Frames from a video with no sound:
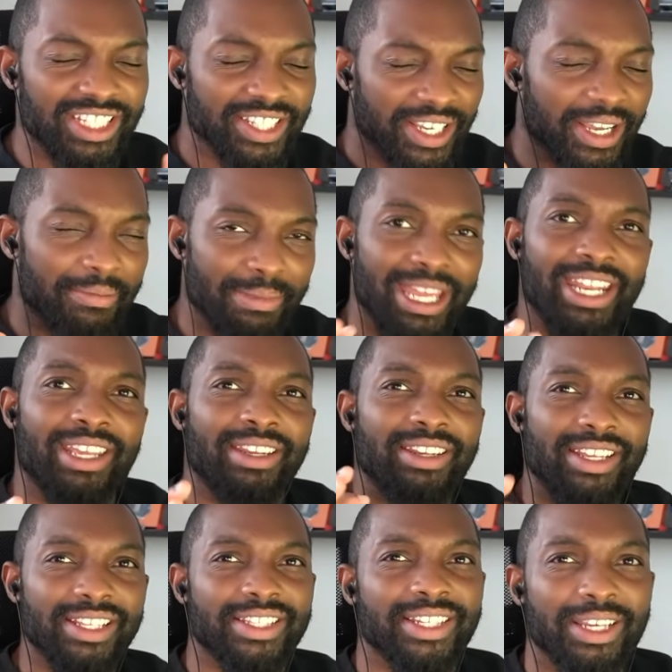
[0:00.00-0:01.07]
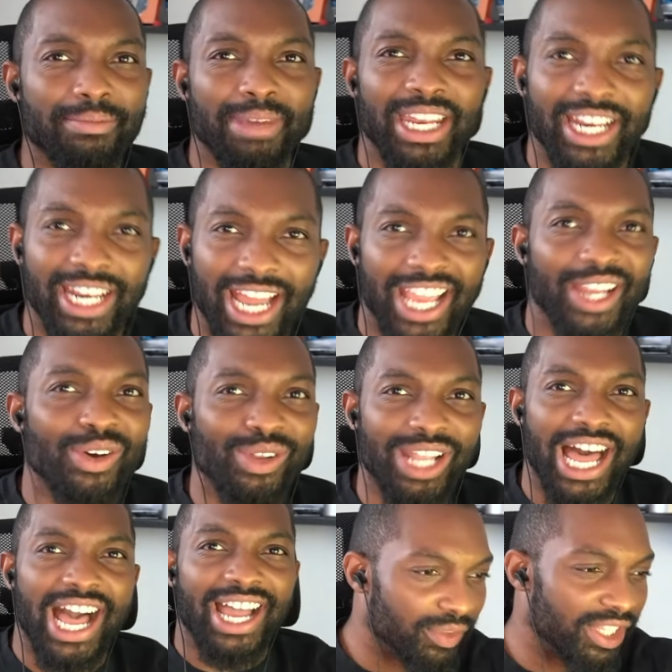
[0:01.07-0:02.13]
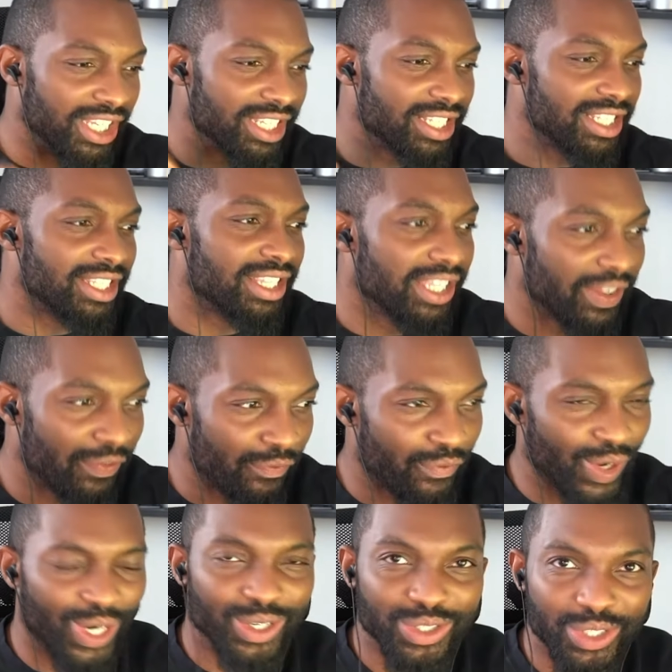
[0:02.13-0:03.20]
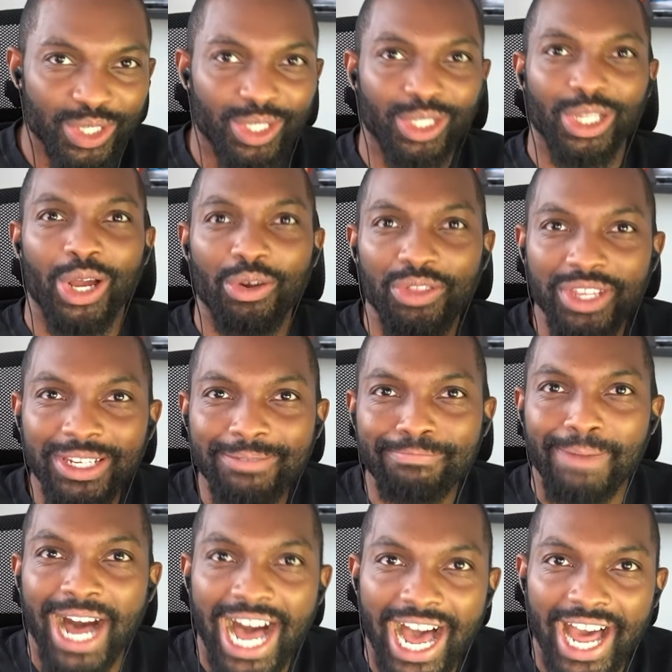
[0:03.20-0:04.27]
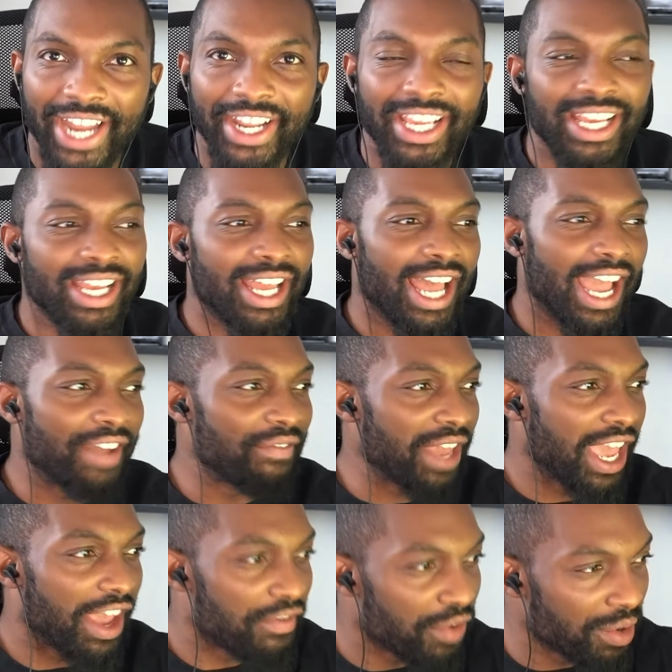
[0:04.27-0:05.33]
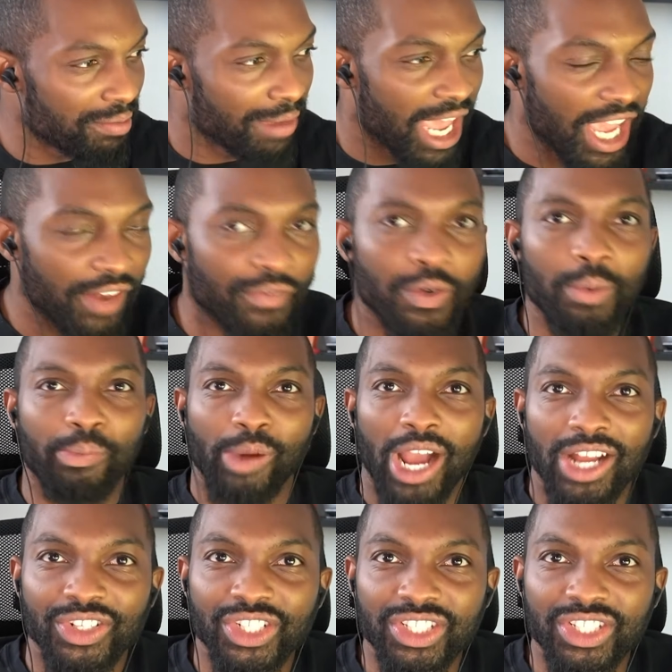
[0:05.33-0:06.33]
took a minute. It took a minute. I ain't gonna lie. This is the first clothing mod I've ever made for Project